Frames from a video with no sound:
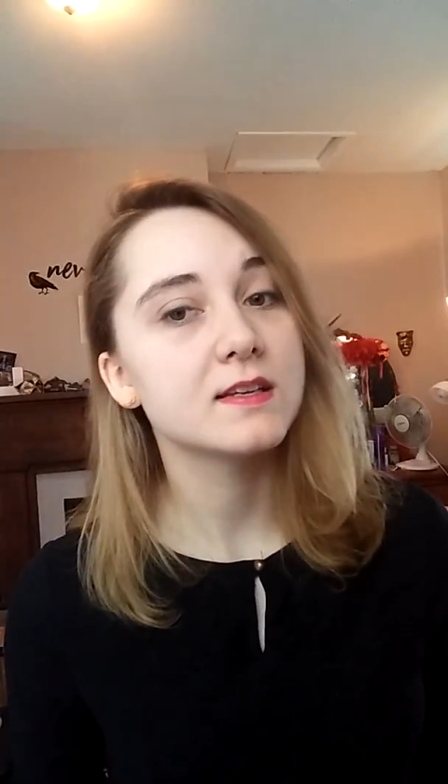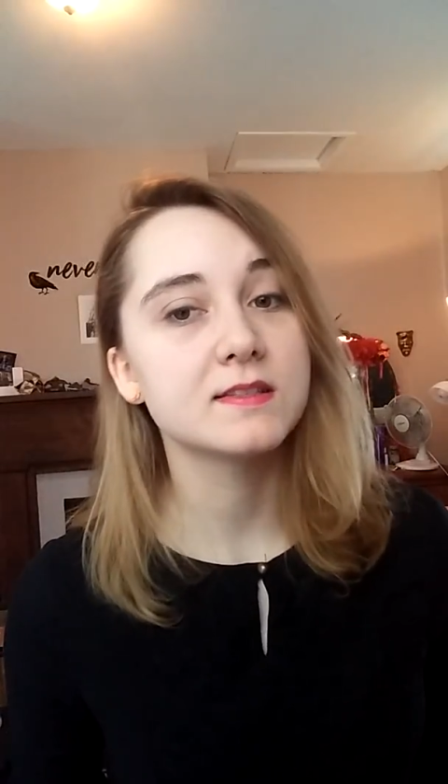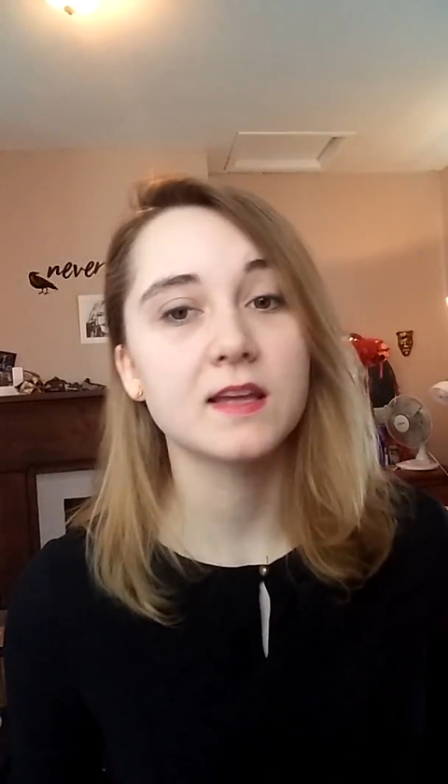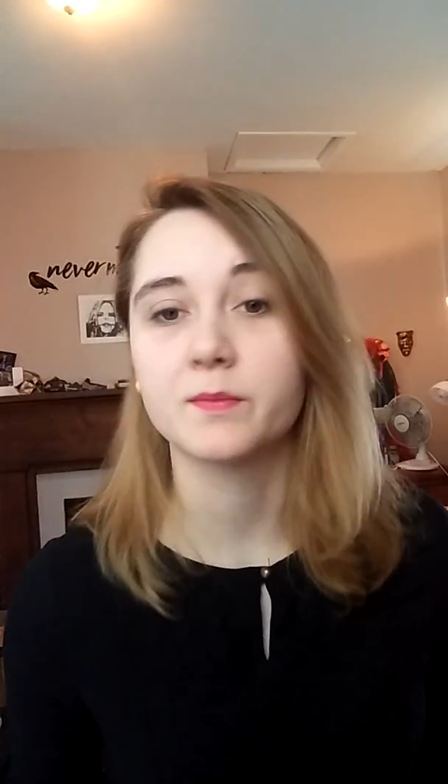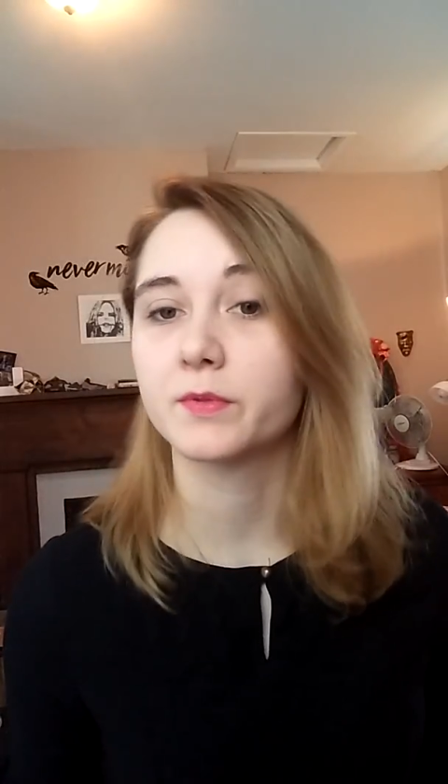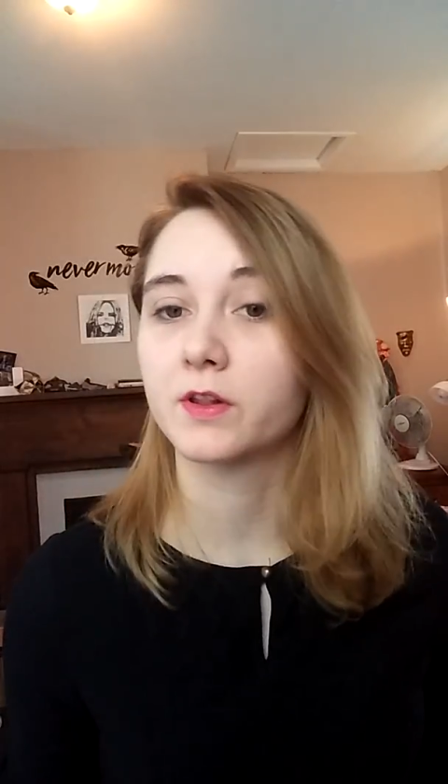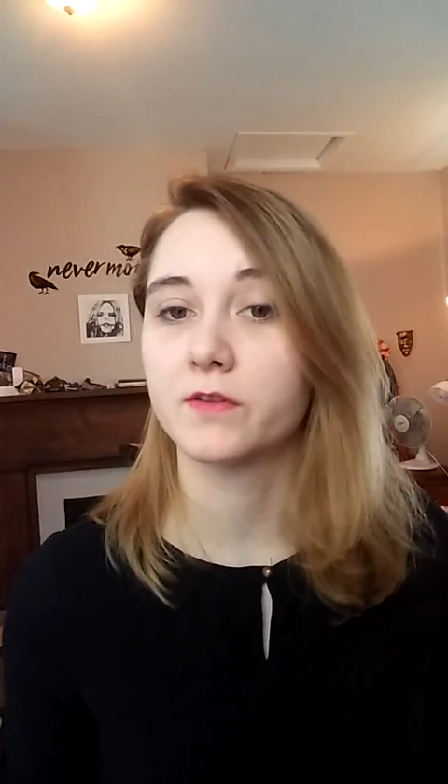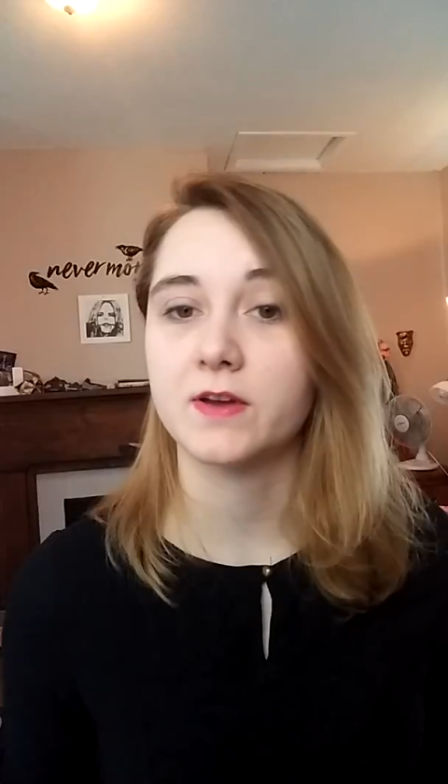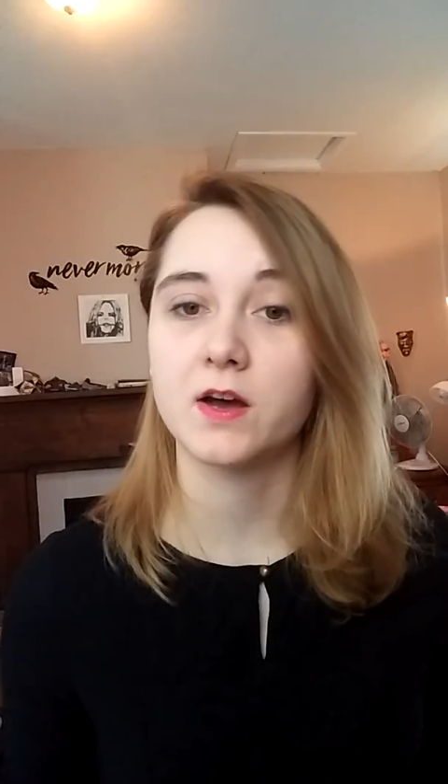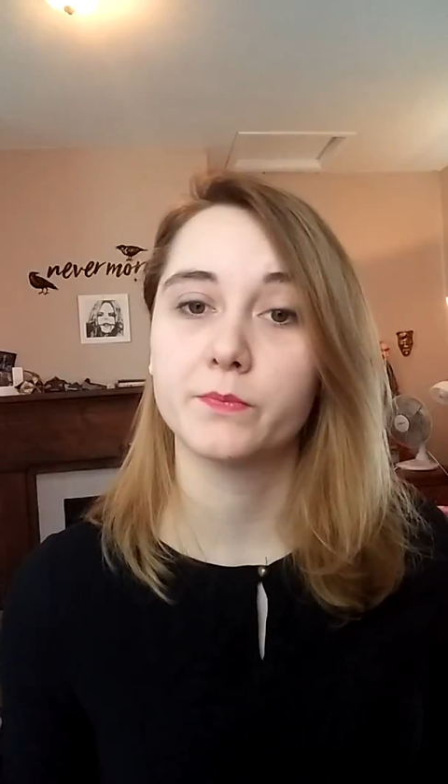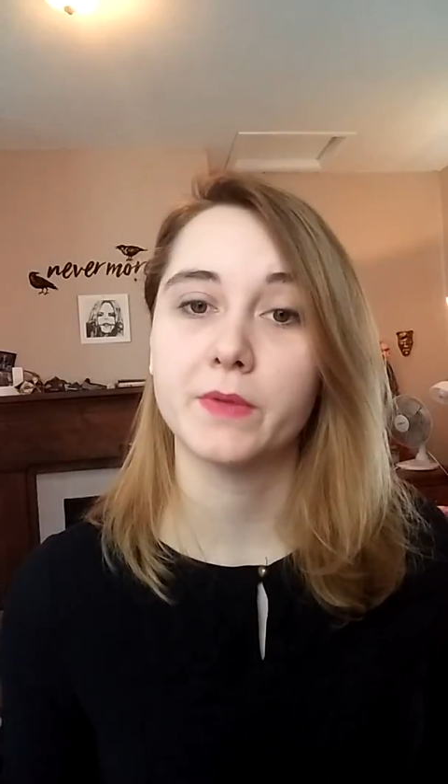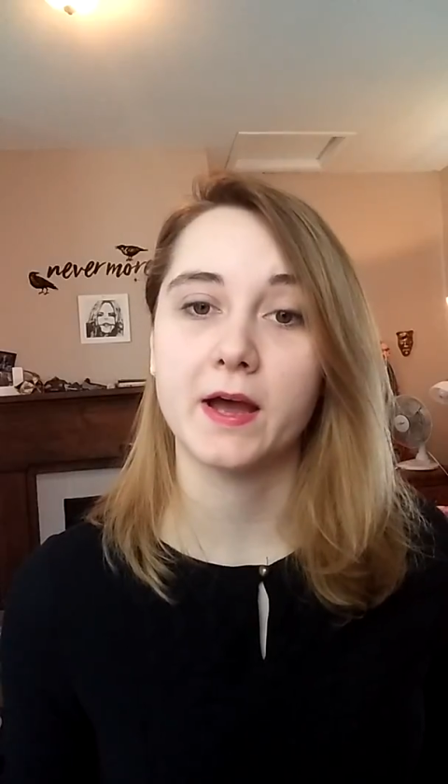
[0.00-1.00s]
example of
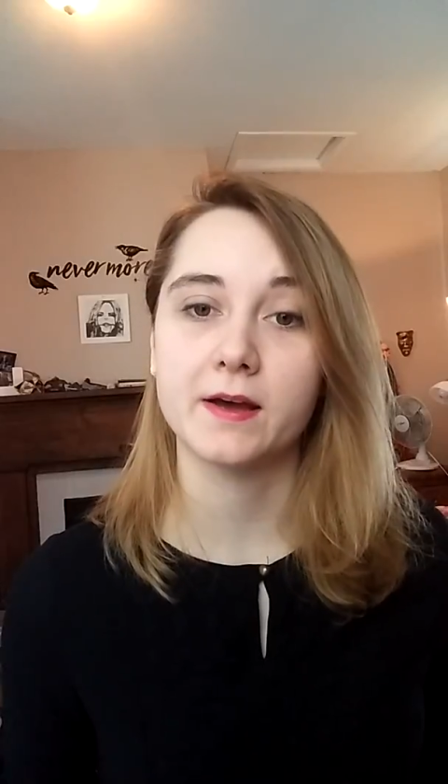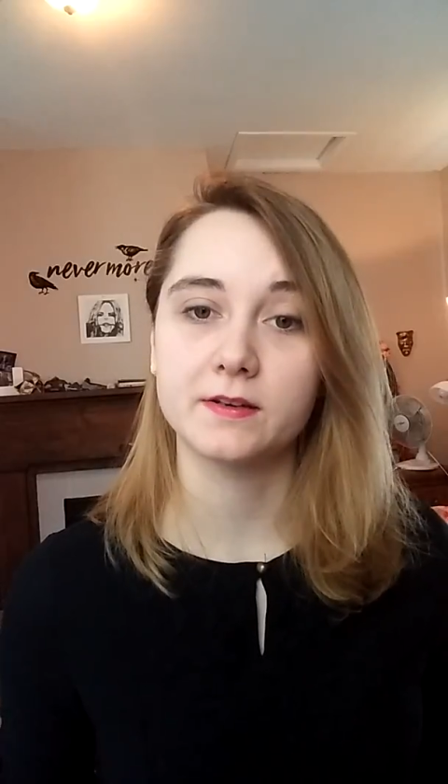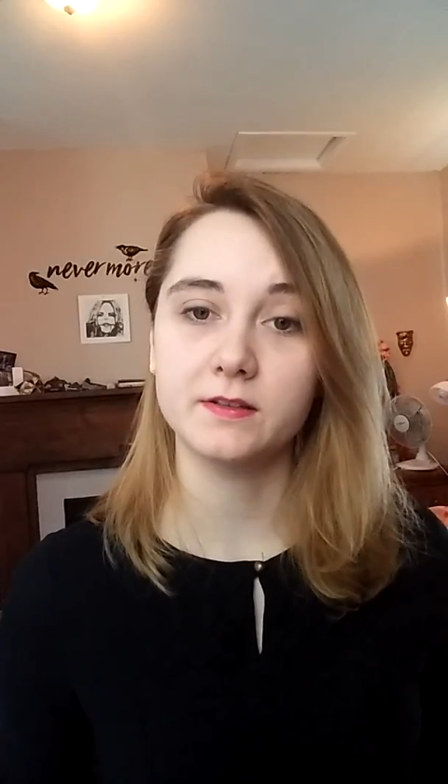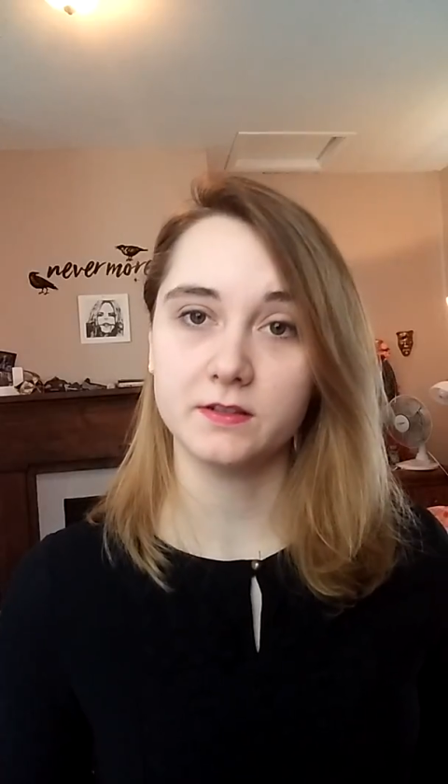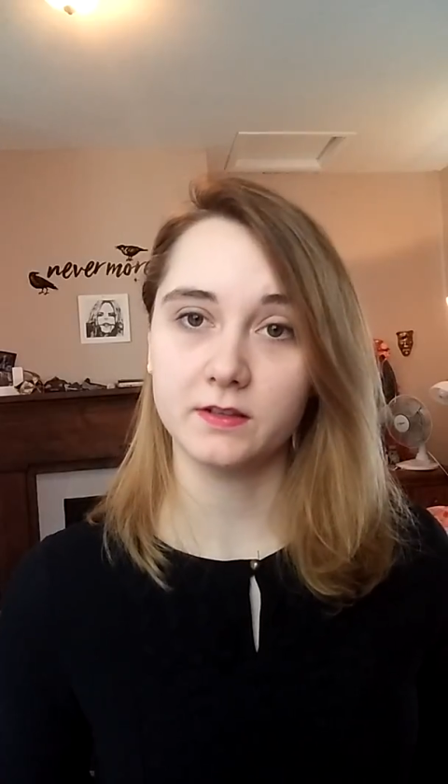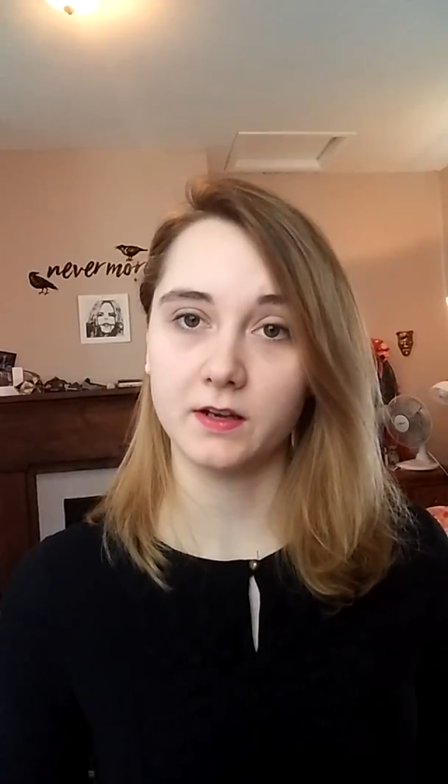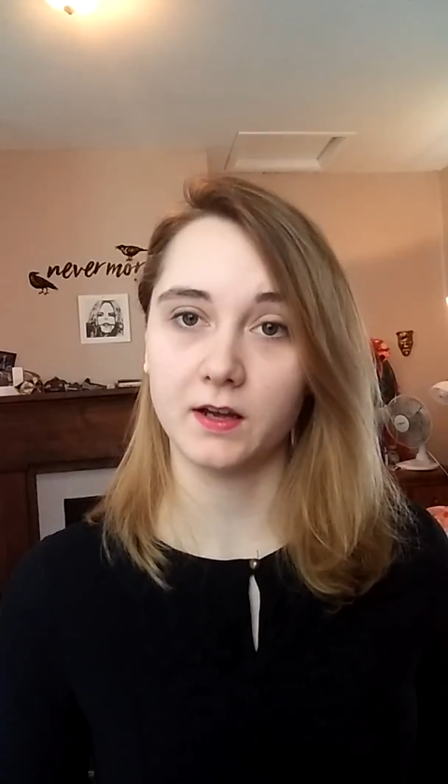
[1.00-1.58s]
how bad